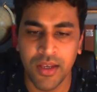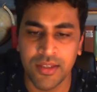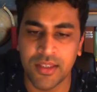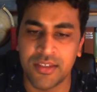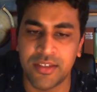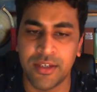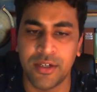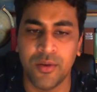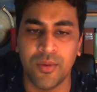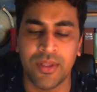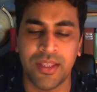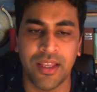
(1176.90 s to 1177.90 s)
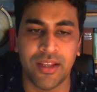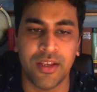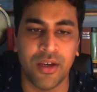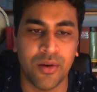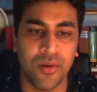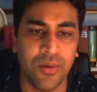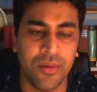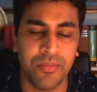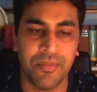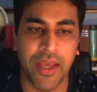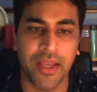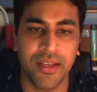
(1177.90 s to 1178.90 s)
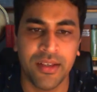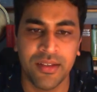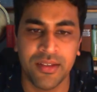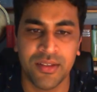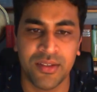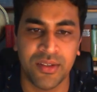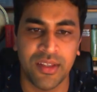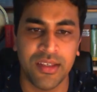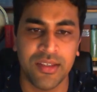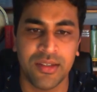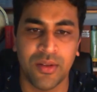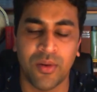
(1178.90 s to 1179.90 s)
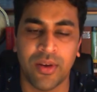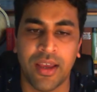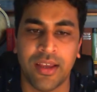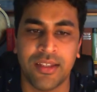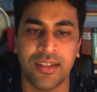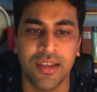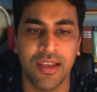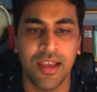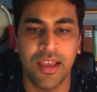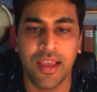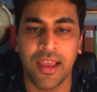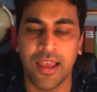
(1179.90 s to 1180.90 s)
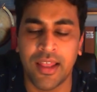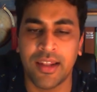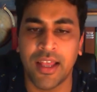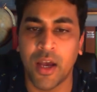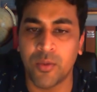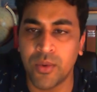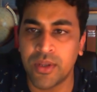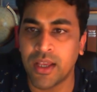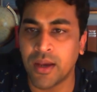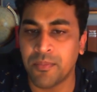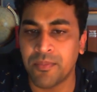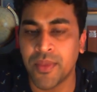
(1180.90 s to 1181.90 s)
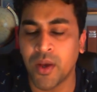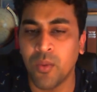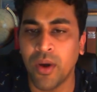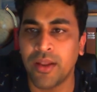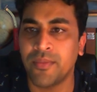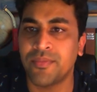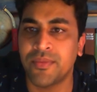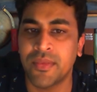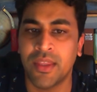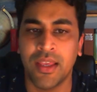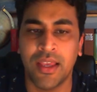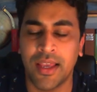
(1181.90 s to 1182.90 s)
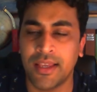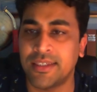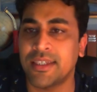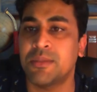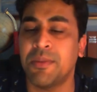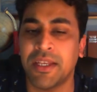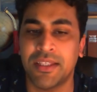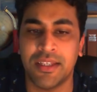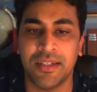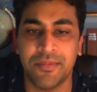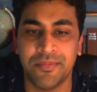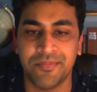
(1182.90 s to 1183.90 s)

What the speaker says: The 0 will then go back to this NOR gate, and out would come a 1 as expected.